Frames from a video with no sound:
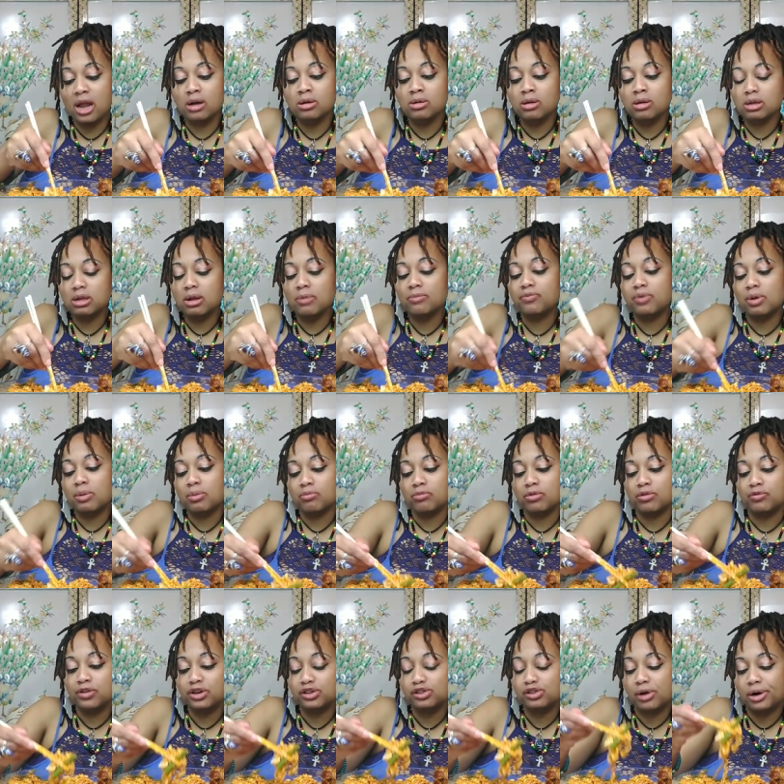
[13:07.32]
And I cook them from the
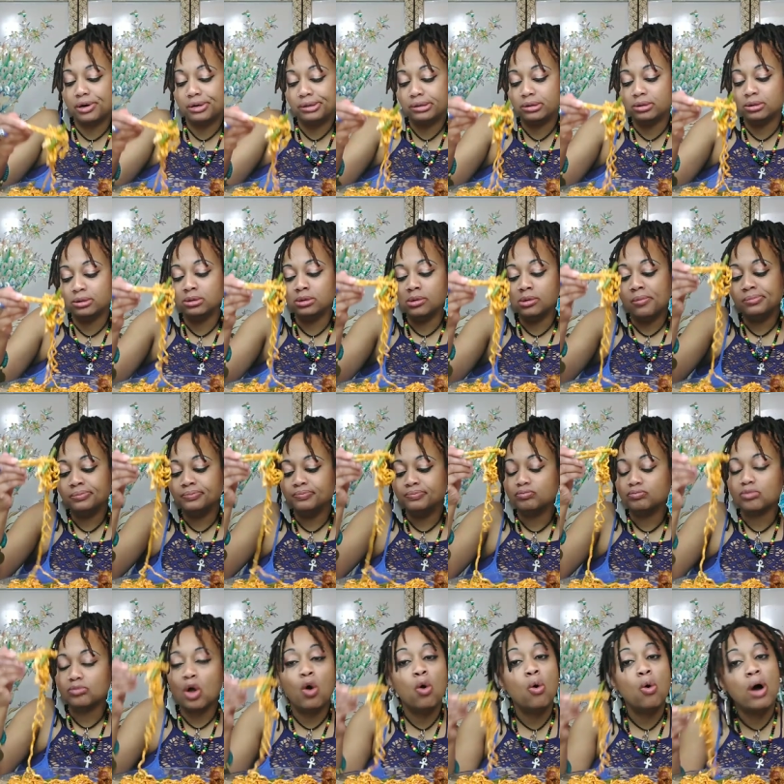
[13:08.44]
refrigerator
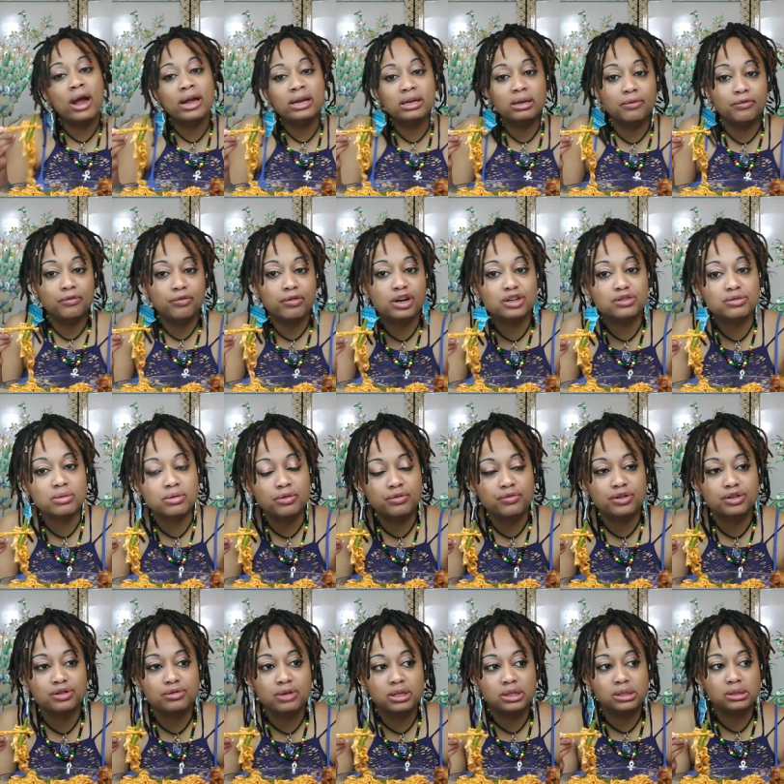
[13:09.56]
or I eat them fresh from
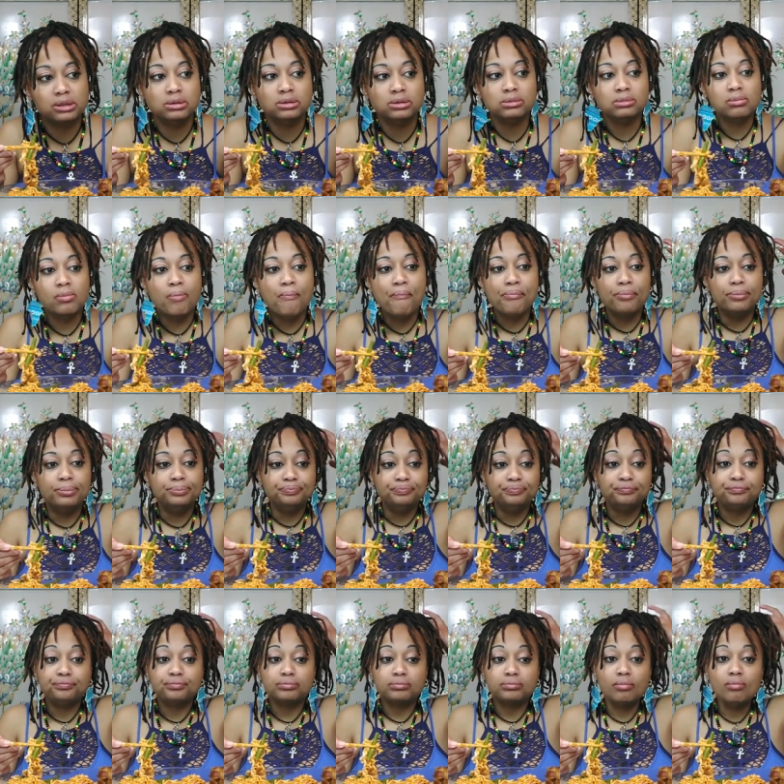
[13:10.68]
the refrigerator.
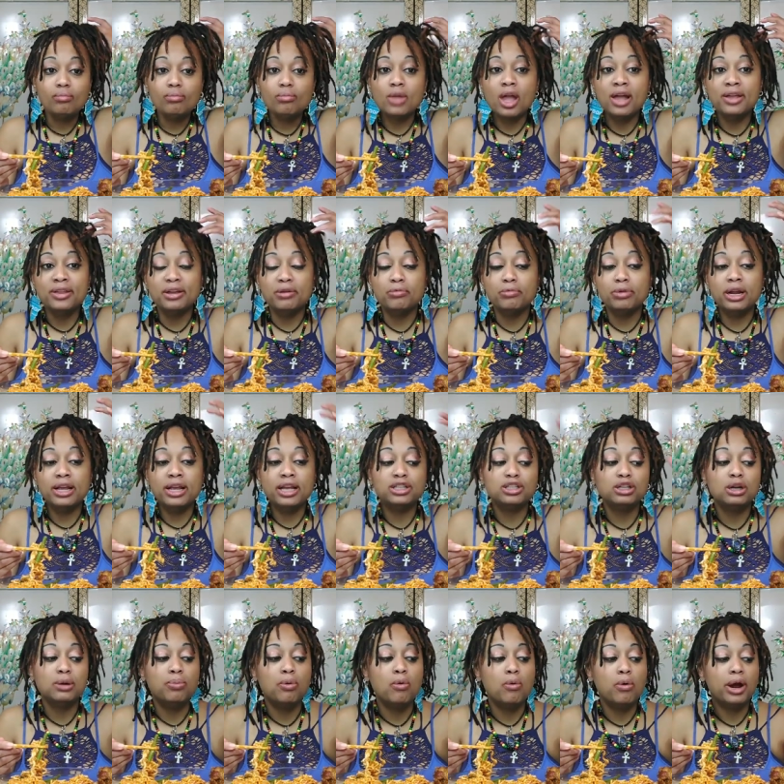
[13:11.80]
And then when they
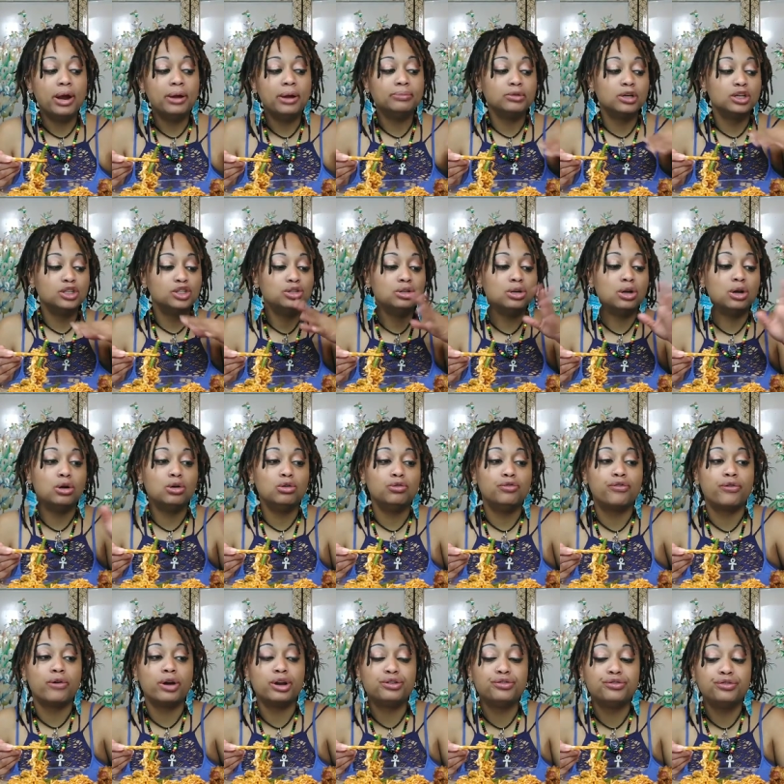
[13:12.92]
get to the point, because you
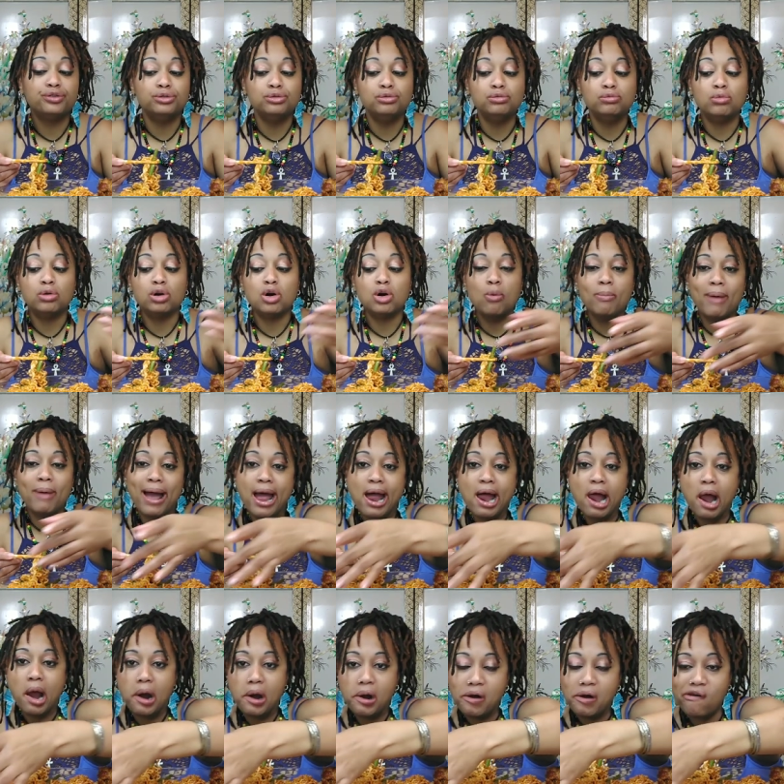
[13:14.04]
know, fresh food will go
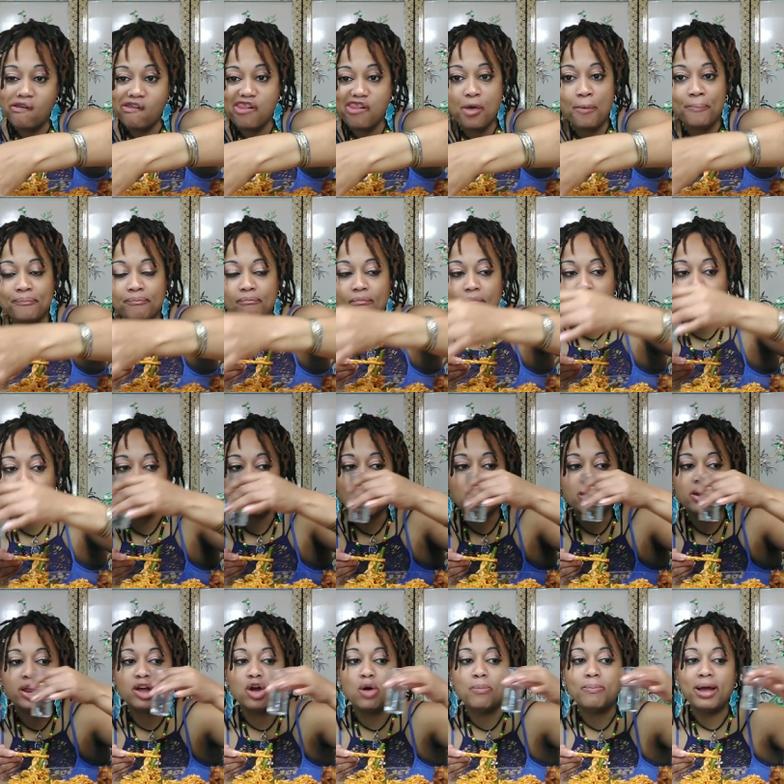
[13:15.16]
bad.
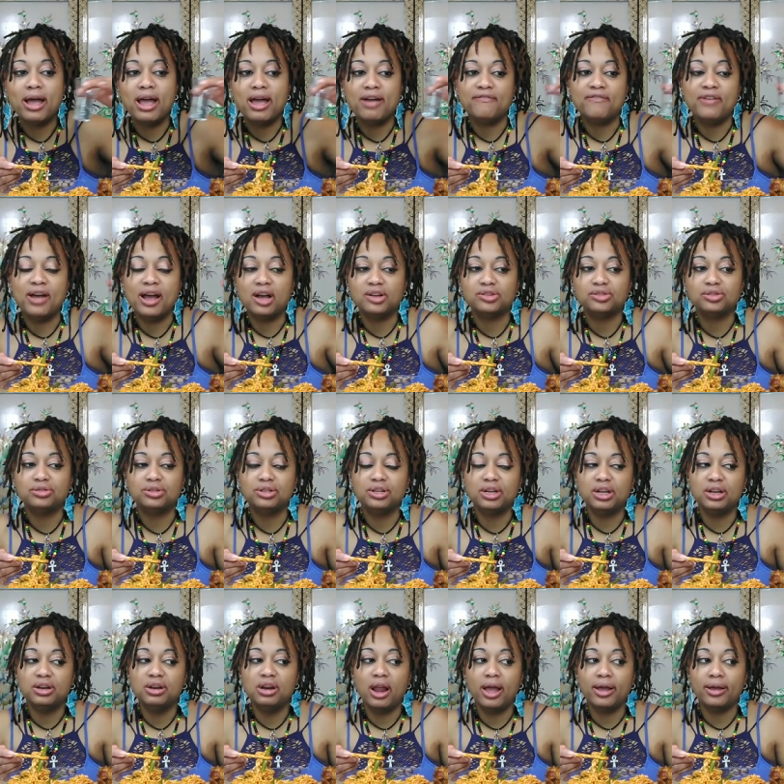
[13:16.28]
They go bad faster
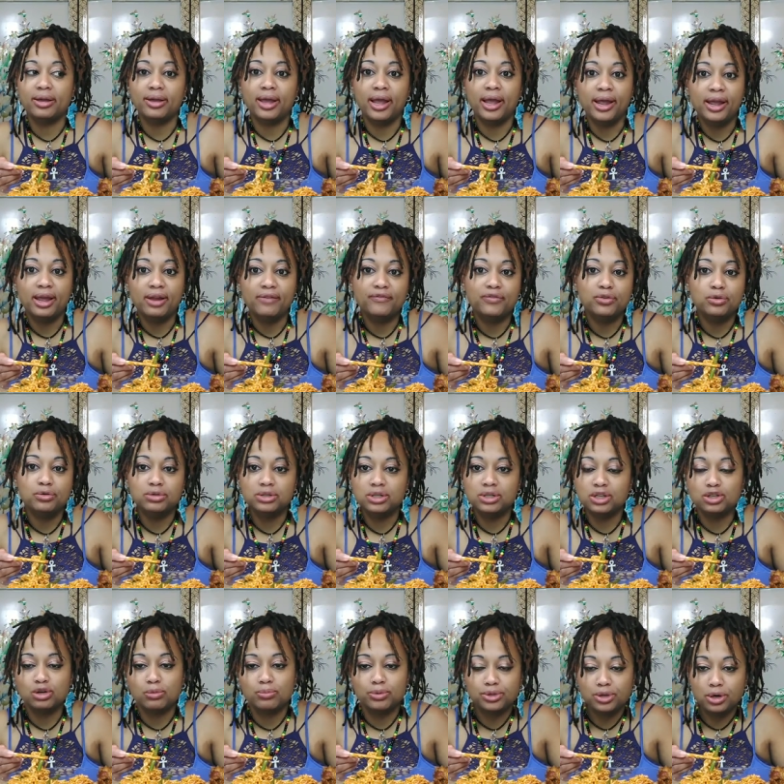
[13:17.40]
than like canned
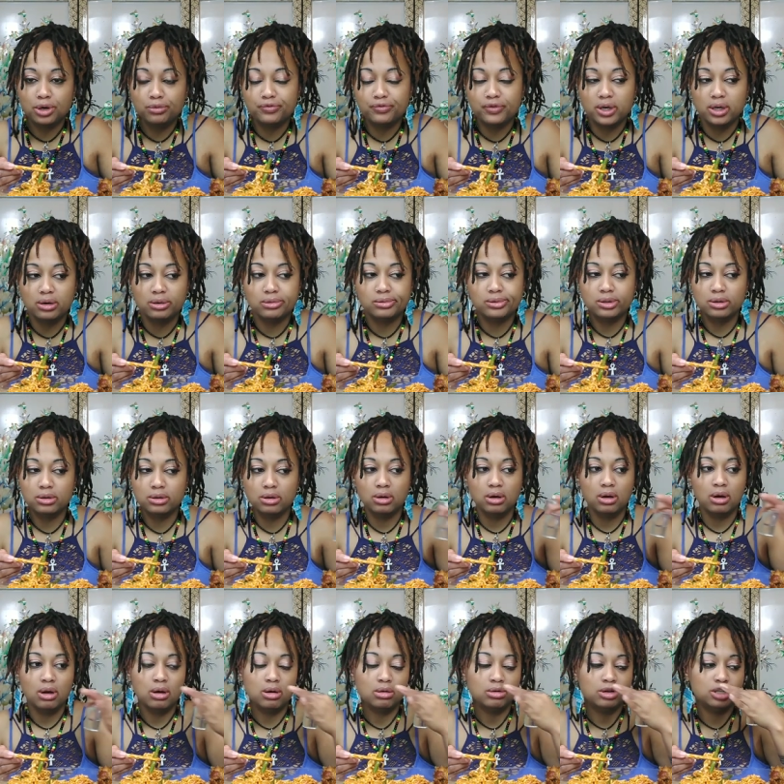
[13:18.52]
food. There's no preservatives.
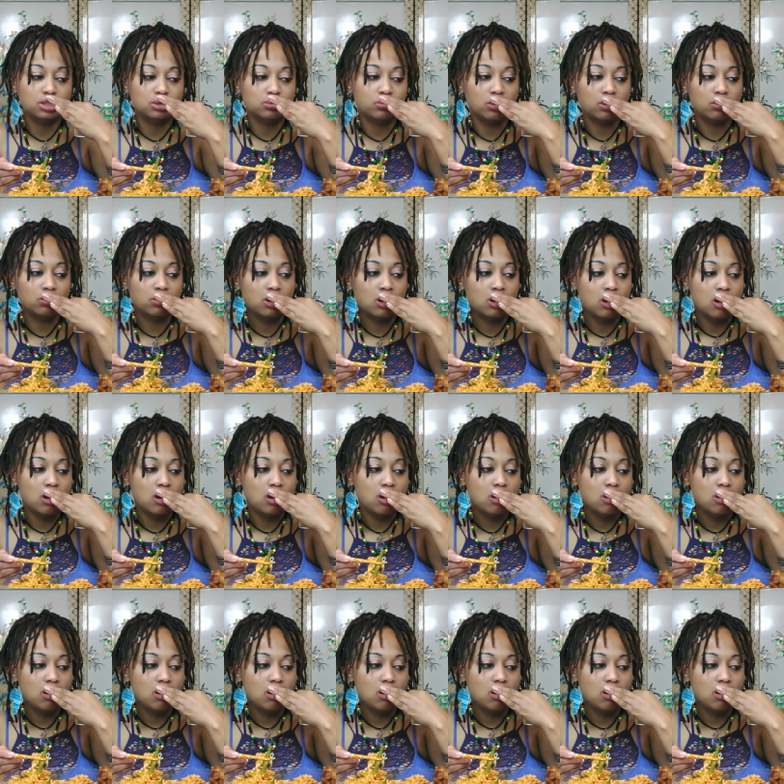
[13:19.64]
Hello, Kitty Burp.